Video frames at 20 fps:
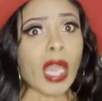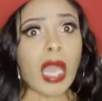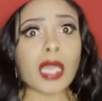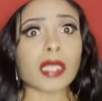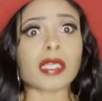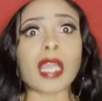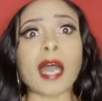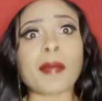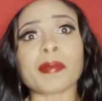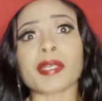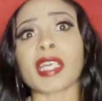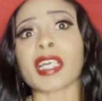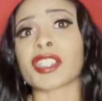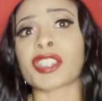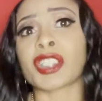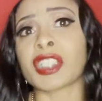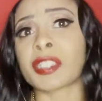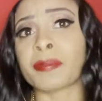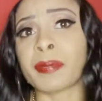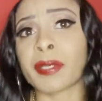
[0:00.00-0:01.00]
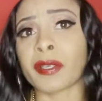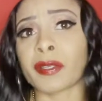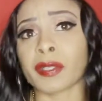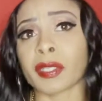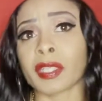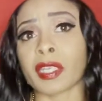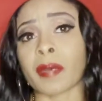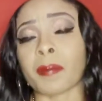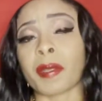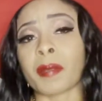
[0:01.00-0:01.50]
Not because she's bigger
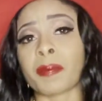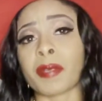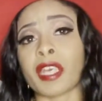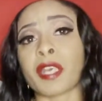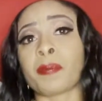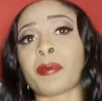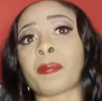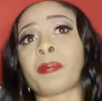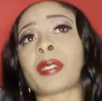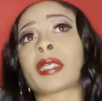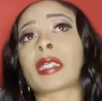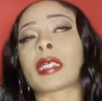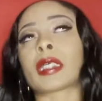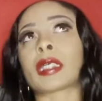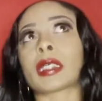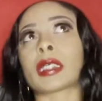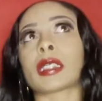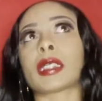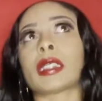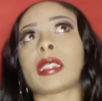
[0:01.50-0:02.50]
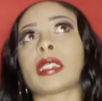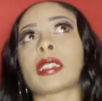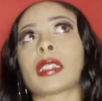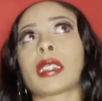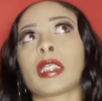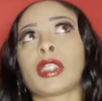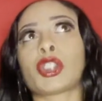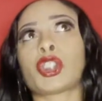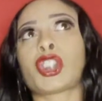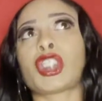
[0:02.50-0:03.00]
than Yummy P, but because
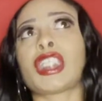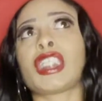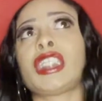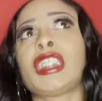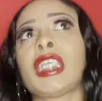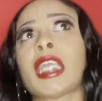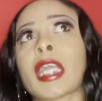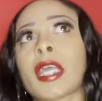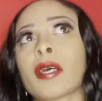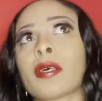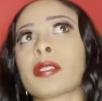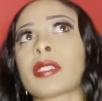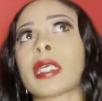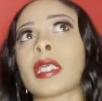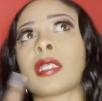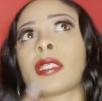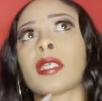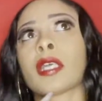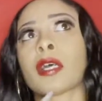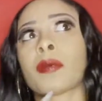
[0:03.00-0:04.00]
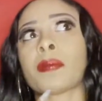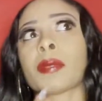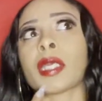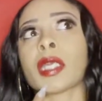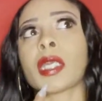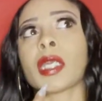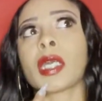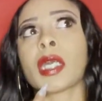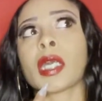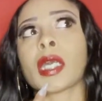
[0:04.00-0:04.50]
she yelled at
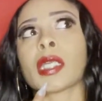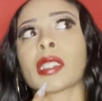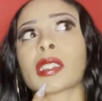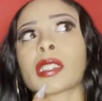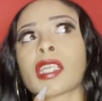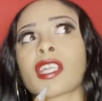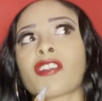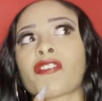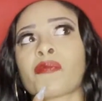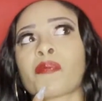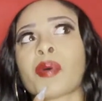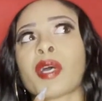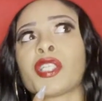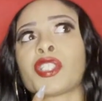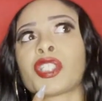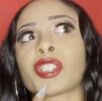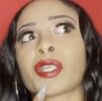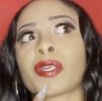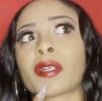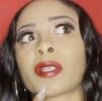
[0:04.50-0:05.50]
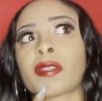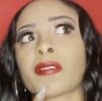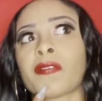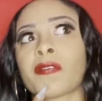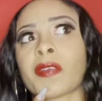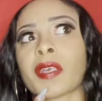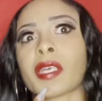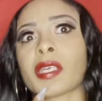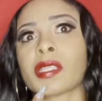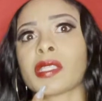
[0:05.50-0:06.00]
Yummy instead of punching her in the
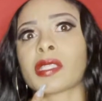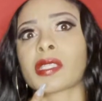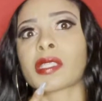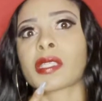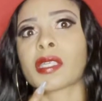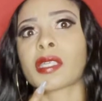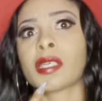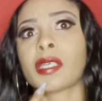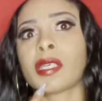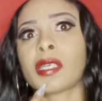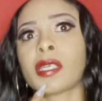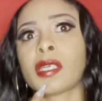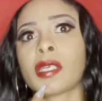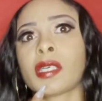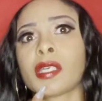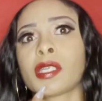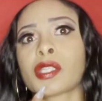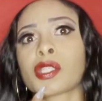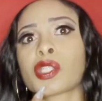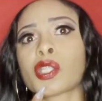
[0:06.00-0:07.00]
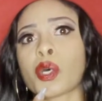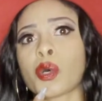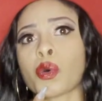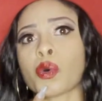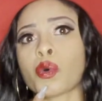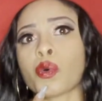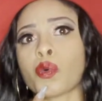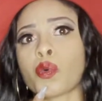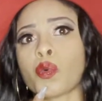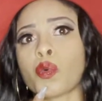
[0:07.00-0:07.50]
face.
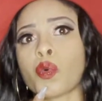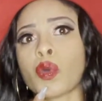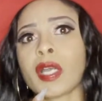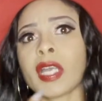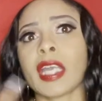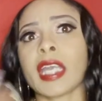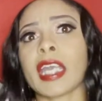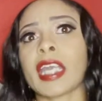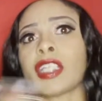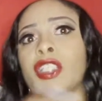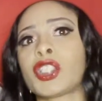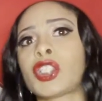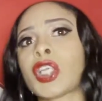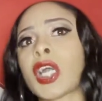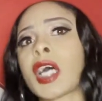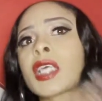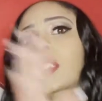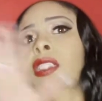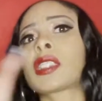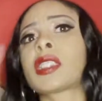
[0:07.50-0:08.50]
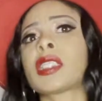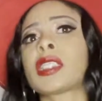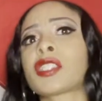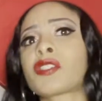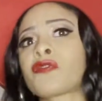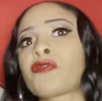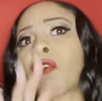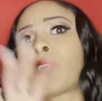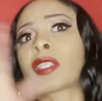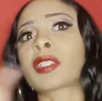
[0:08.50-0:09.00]
So, in Joseline's
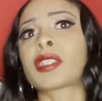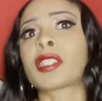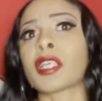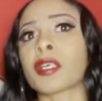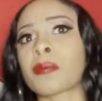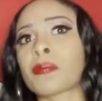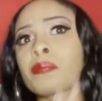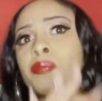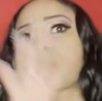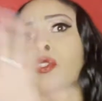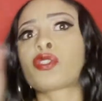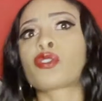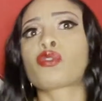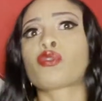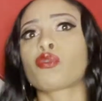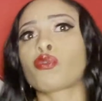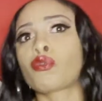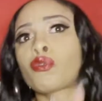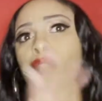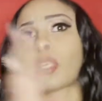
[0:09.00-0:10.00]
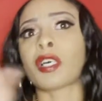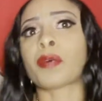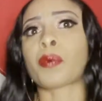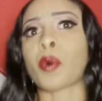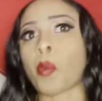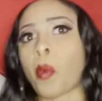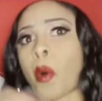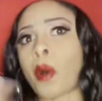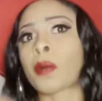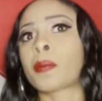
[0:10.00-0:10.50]
fucked up, screwed up,
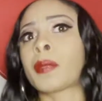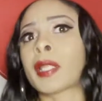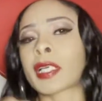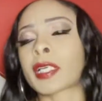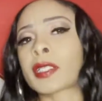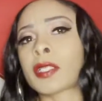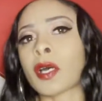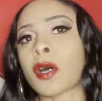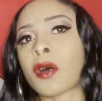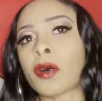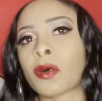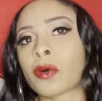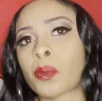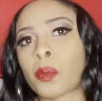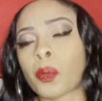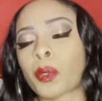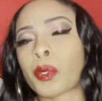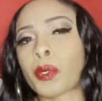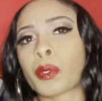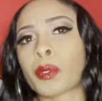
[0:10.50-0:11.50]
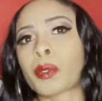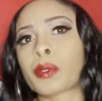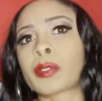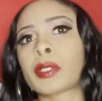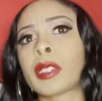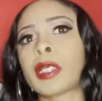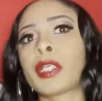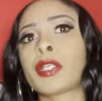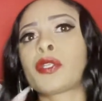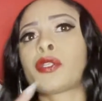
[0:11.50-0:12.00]
walking like a dog world,
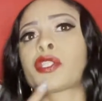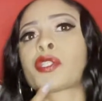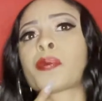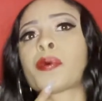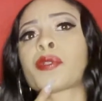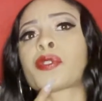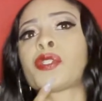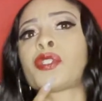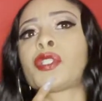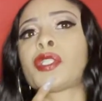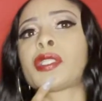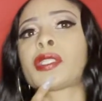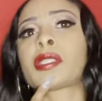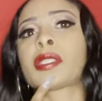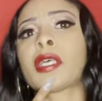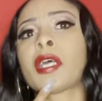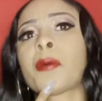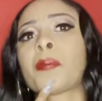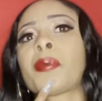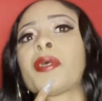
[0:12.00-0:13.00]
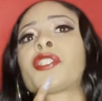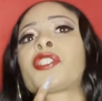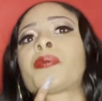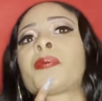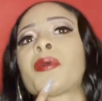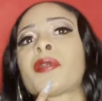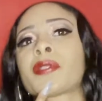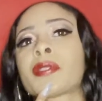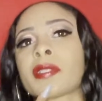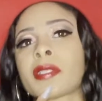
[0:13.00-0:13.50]
you're supposed to just punch a
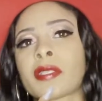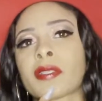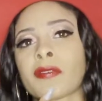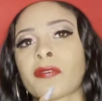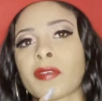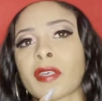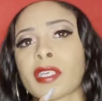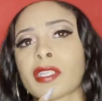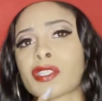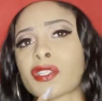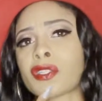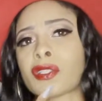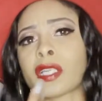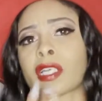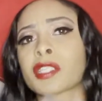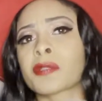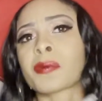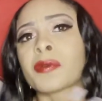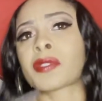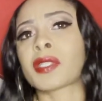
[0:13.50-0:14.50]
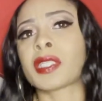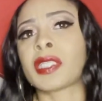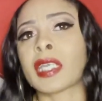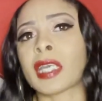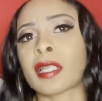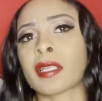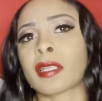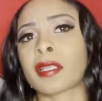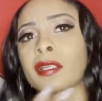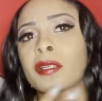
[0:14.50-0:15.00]
person in the face. You're not supposed to
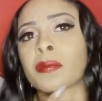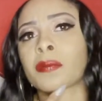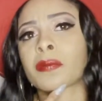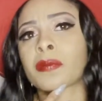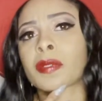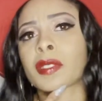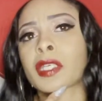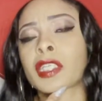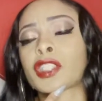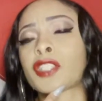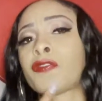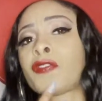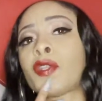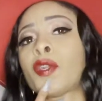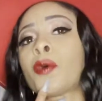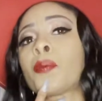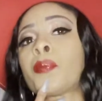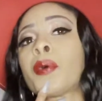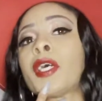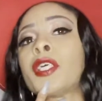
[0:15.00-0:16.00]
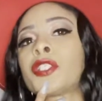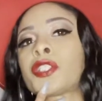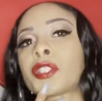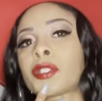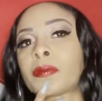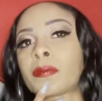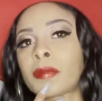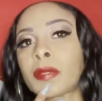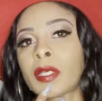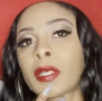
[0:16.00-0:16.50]
yell at them. Because if you don't punch
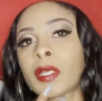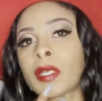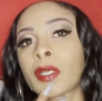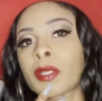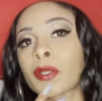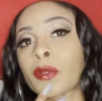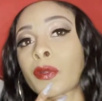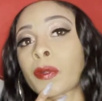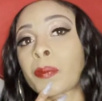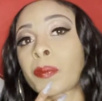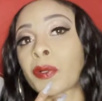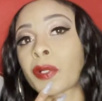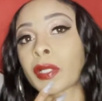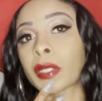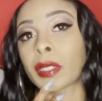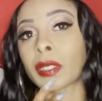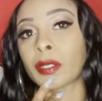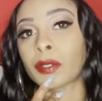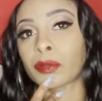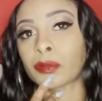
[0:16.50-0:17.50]
them, you're a bully.